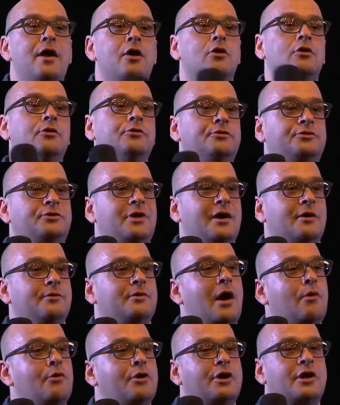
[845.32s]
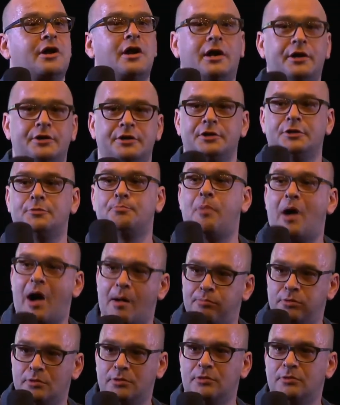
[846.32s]
beyond our current
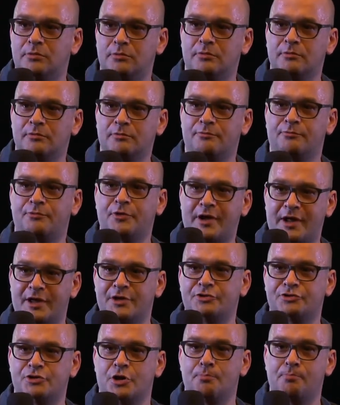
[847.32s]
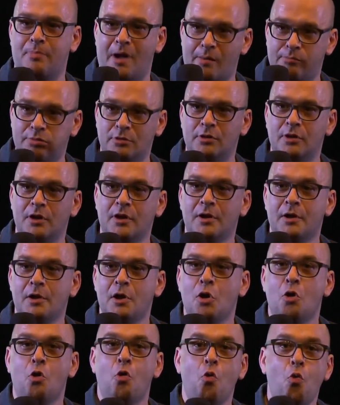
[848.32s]
bubble, free capital bubble,
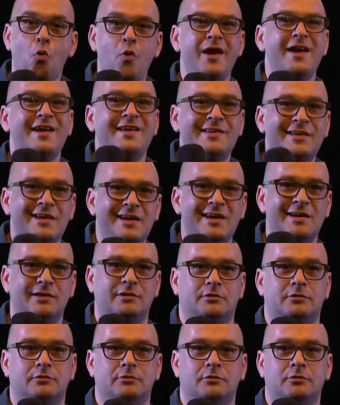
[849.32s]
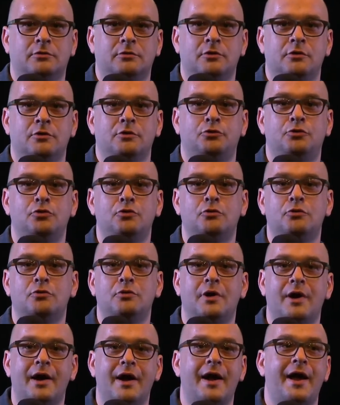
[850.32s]
we need
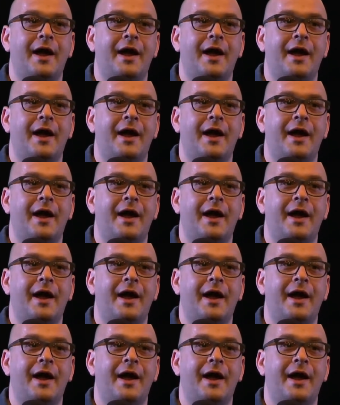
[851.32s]
to